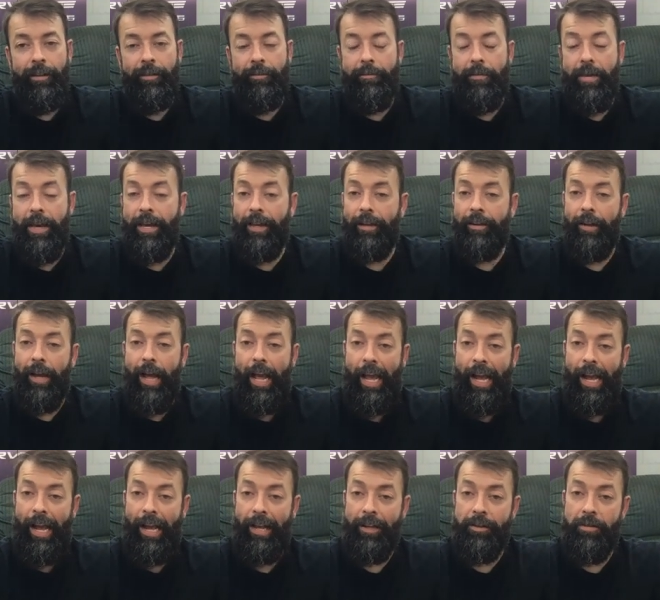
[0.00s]
Man,
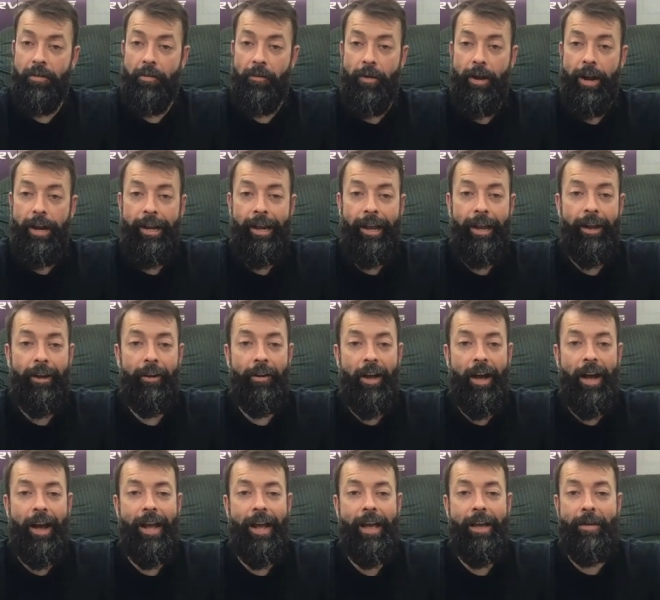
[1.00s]
as of right
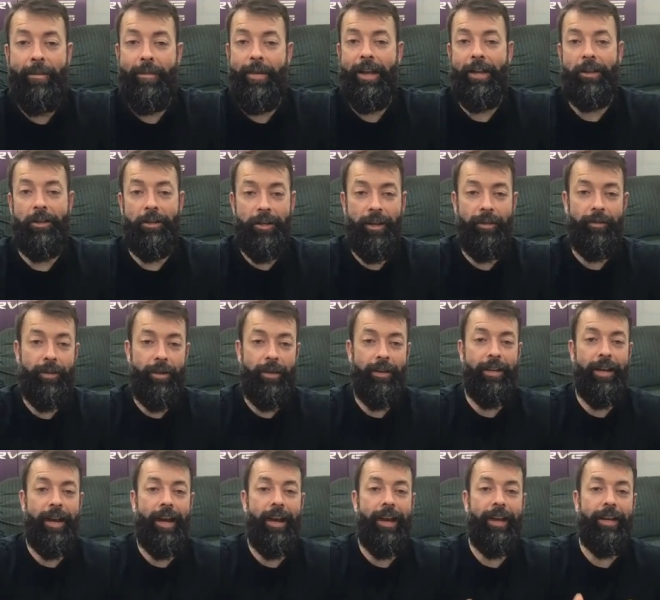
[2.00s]
now, I am a
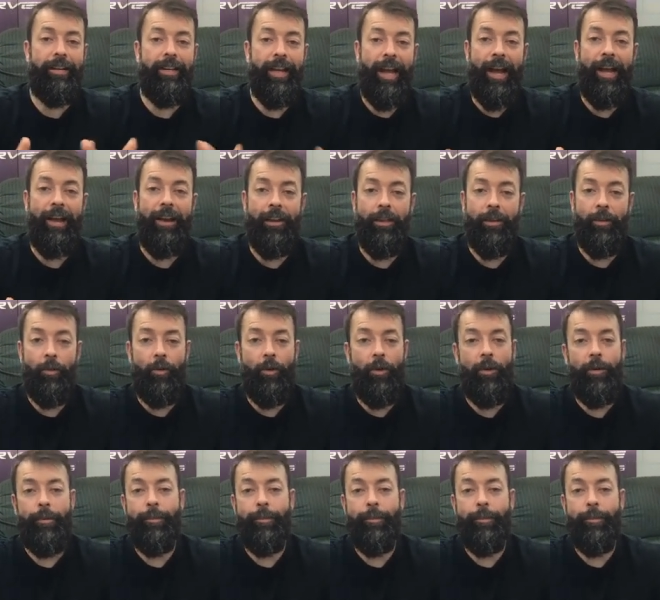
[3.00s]
Chevy guy, dyed in the wool,